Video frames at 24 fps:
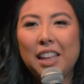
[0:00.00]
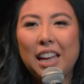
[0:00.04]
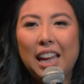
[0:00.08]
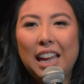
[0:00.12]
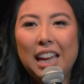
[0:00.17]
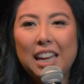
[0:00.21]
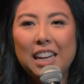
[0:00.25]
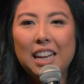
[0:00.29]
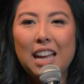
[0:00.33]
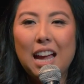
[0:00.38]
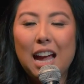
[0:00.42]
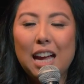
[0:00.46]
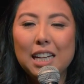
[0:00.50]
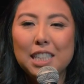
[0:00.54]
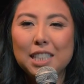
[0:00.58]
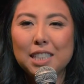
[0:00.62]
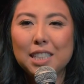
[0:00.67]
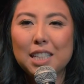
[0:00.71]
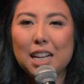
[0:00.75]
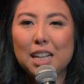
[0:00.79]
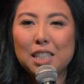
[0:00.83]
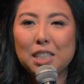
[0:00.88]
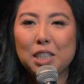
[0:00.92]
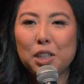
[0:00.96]
And I
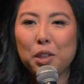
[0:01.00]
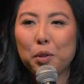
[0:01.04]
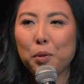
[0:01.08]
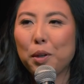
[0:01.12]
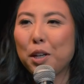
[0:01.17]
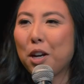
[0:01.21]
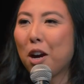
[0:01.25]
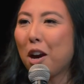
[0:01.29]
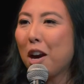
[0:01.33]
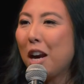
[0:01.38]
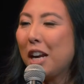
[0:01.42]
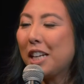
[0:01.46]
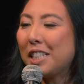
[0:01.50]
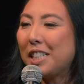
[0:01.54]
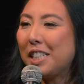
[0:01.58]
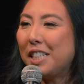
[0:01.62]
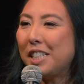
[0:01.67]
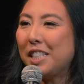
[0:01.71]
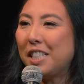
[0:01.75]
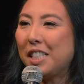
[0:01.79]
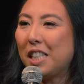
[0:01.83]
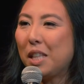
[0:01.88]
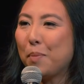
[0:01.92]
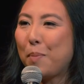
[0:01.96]
just got into 3 car
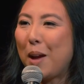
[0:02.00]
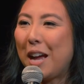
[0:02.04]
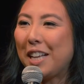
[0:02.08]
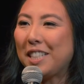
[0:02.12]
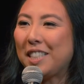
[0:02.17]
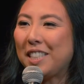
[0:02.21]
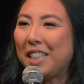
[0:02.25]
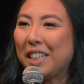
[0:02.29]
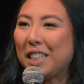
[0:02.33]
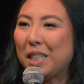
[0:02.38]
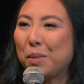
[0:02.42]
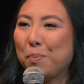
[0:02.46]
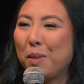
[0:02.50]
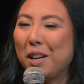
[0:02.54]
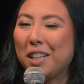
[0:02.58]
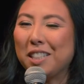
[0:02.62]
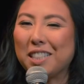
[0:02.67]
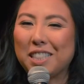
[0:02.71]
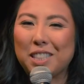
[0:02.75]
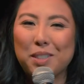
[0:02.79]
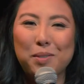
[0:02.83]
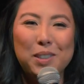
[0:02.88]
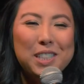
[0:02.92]
accidents in the past 6 months.